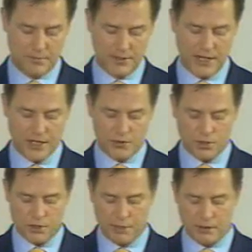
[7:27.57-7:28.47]
but that is
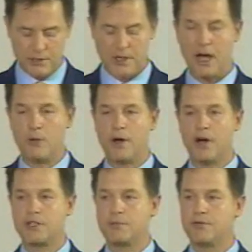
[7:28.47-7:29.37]
what has built our
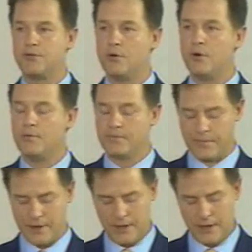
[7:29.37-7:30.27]
party before
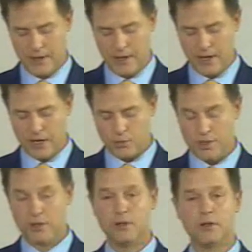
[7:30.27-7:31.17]
and
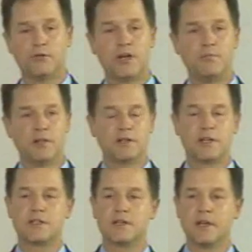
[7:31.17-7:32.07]
will rebuild
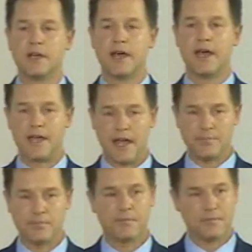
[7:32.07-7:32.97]
it again.
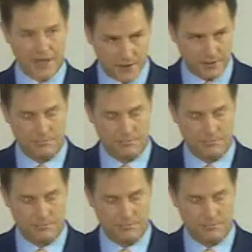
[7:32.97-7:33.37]
Thank you.